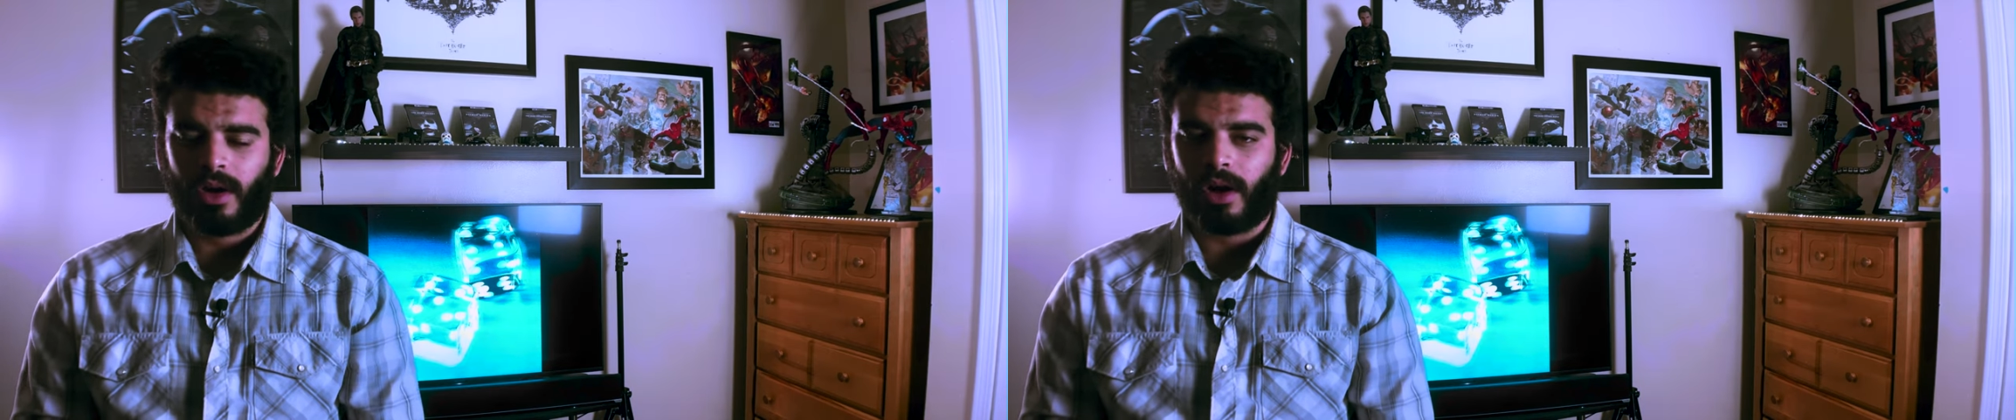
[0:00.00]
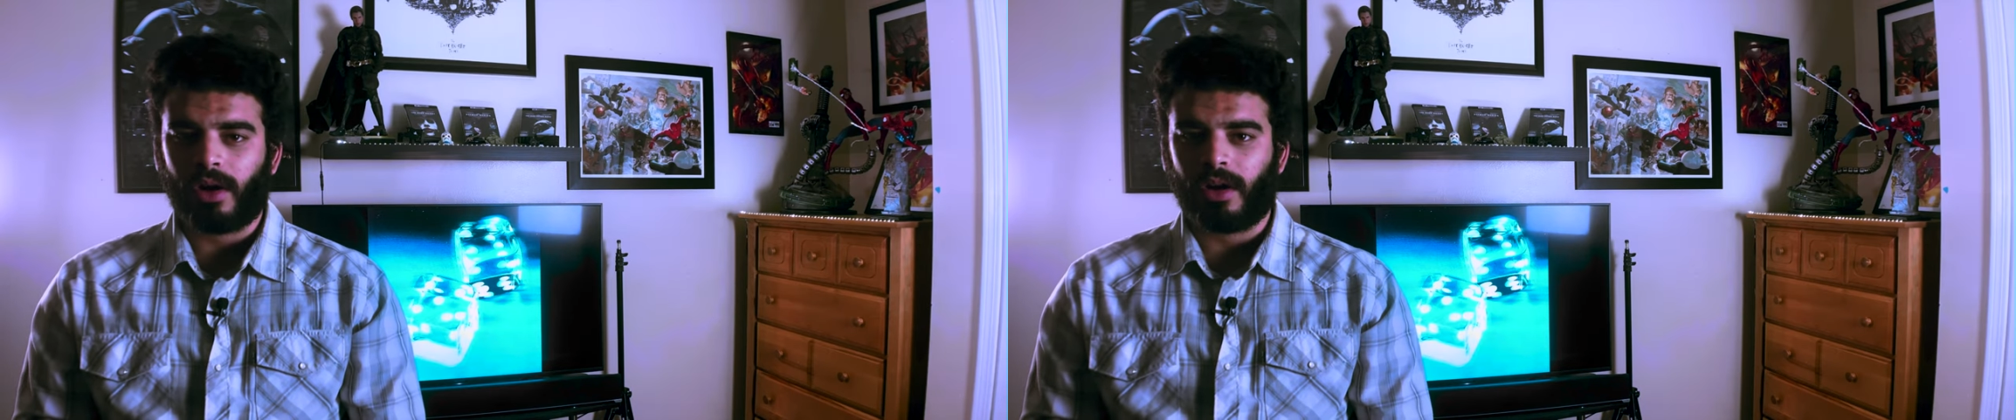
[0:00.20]

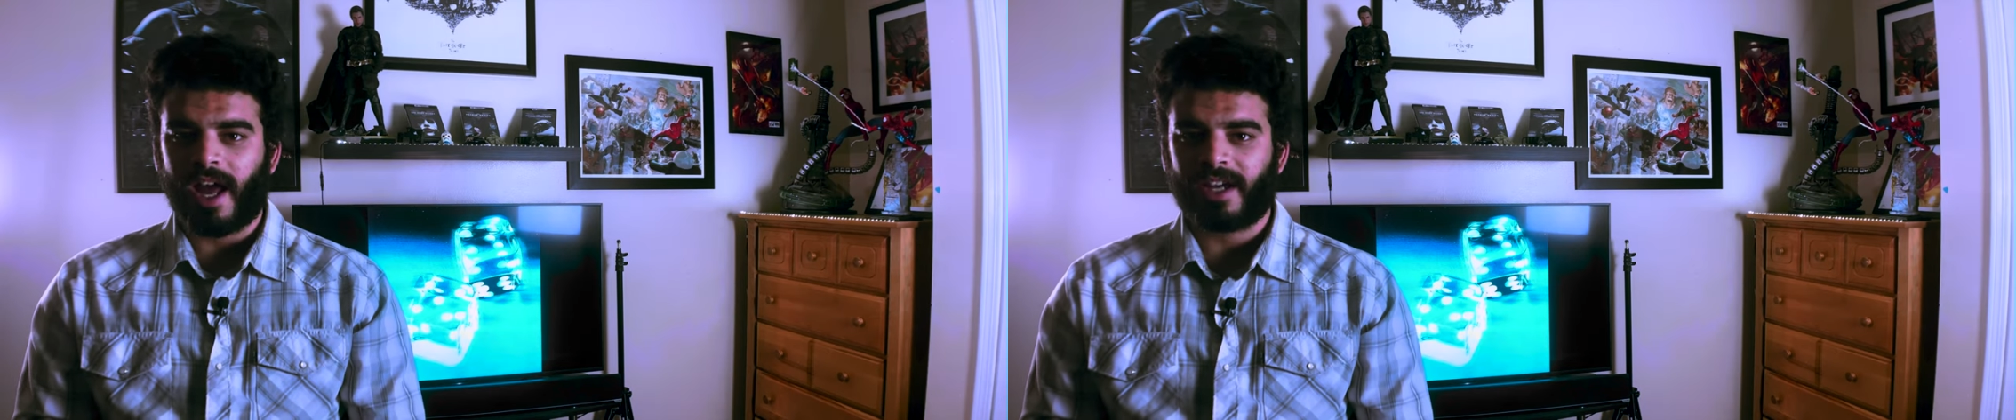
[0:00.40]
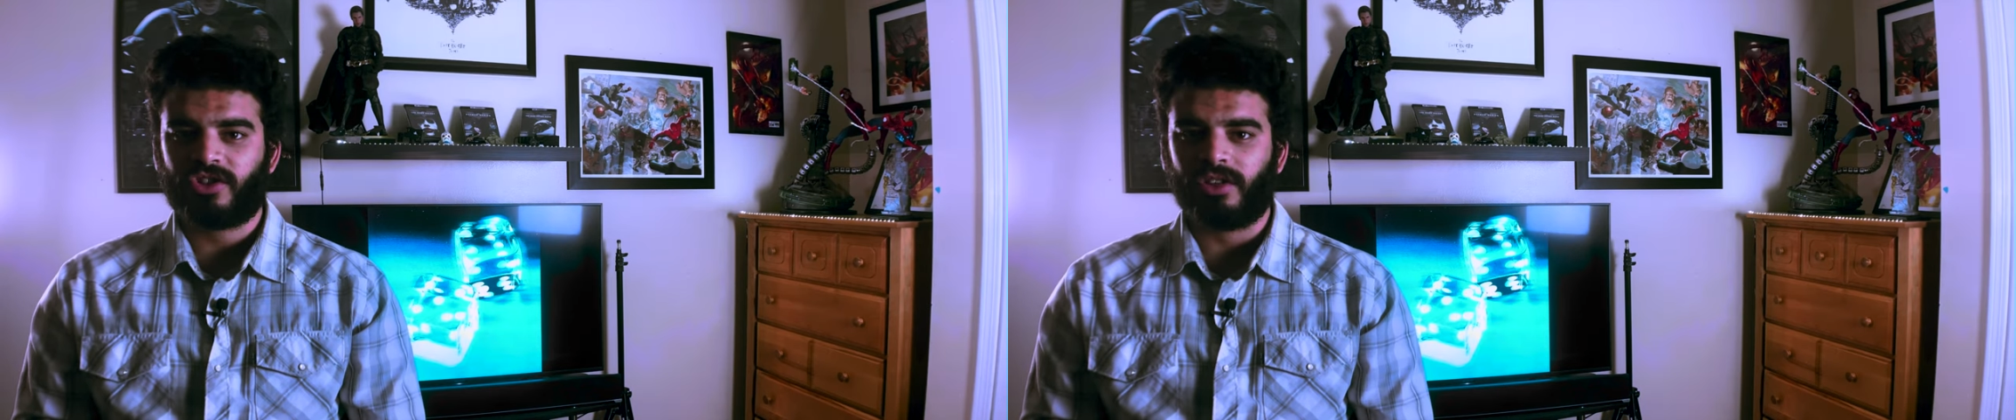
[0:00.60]
are
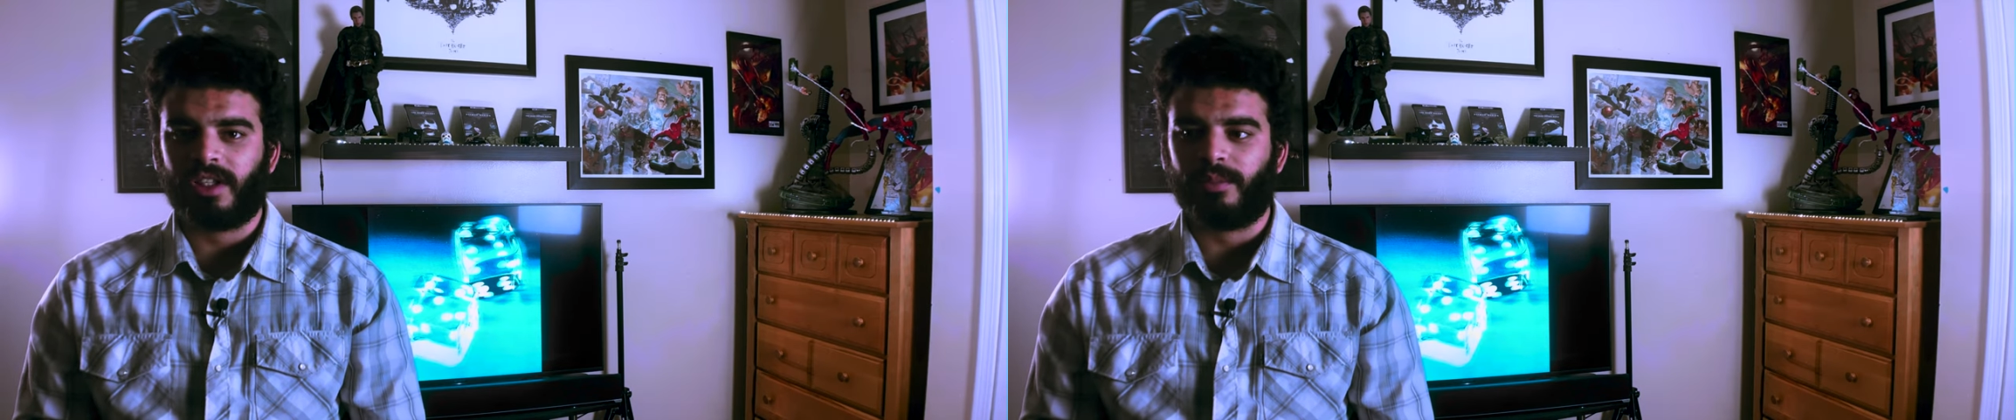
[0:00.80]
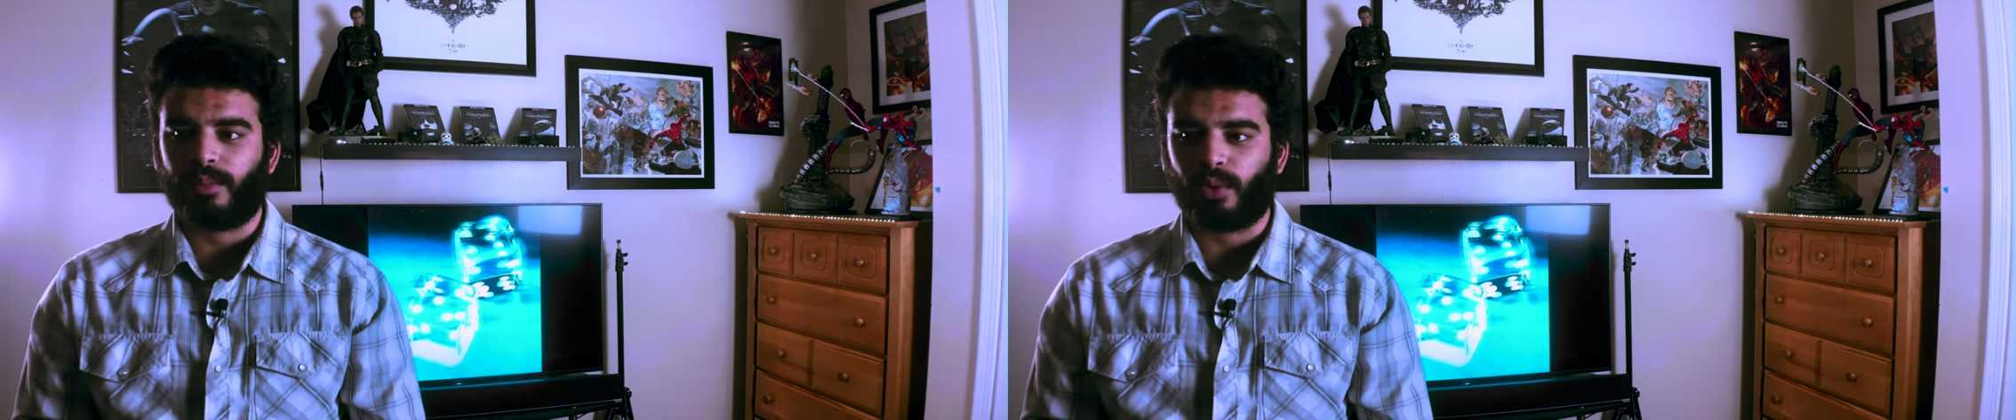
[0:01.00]

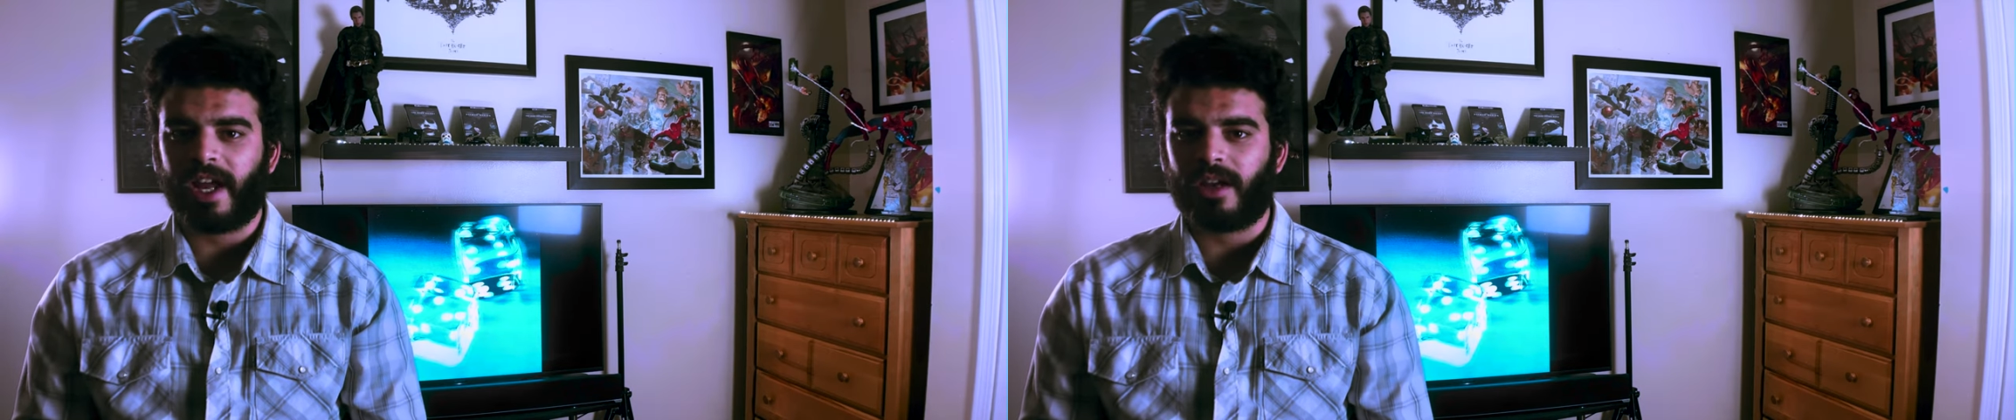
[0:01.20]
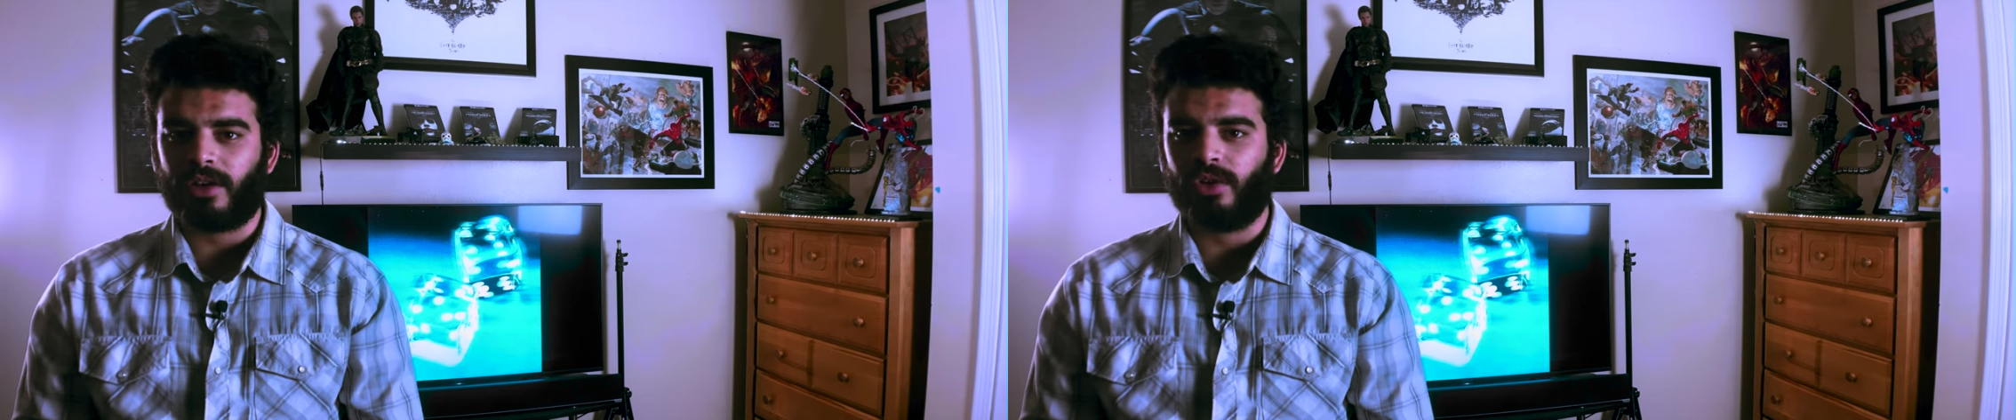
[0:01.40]
actually
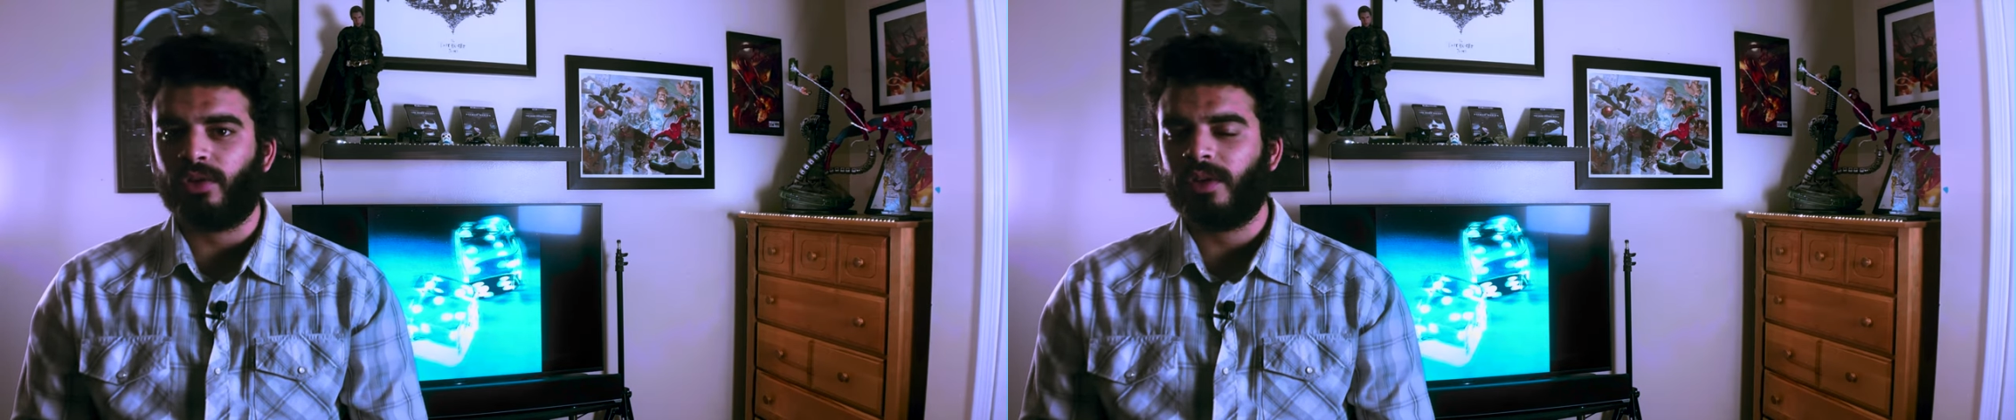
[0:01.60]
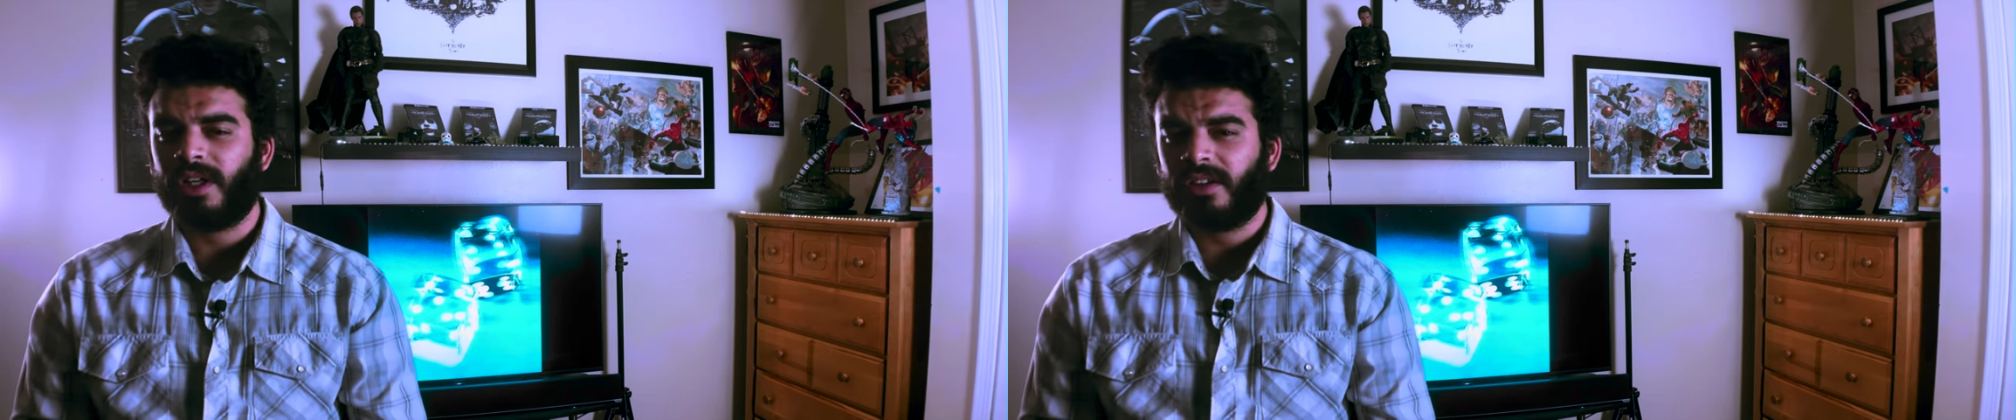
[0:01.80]
brand new